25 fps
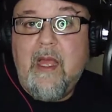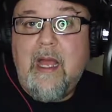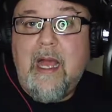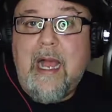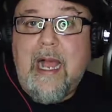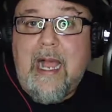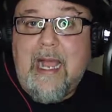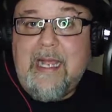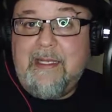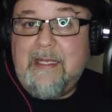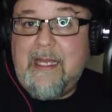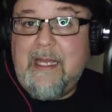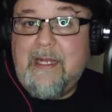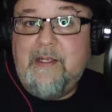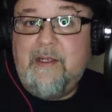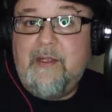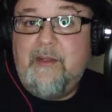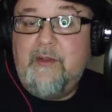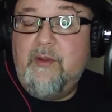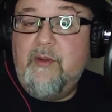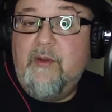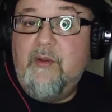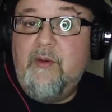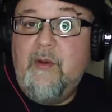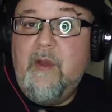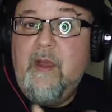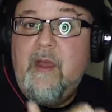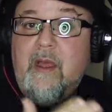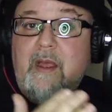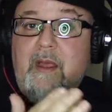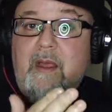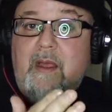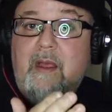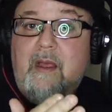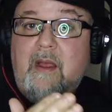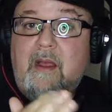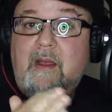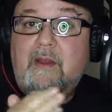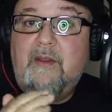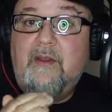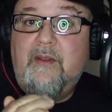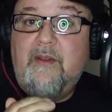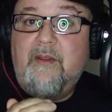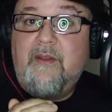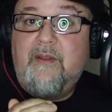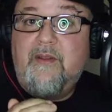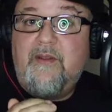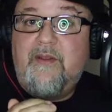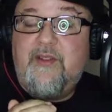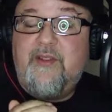I like to do
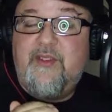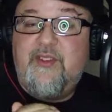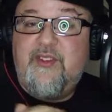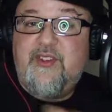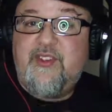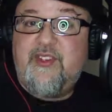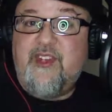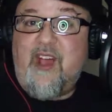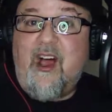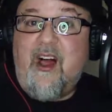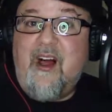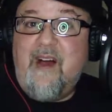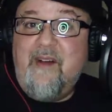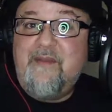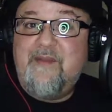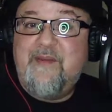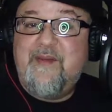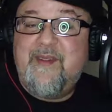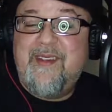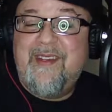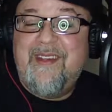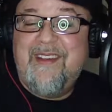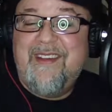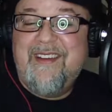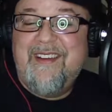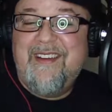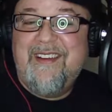soft.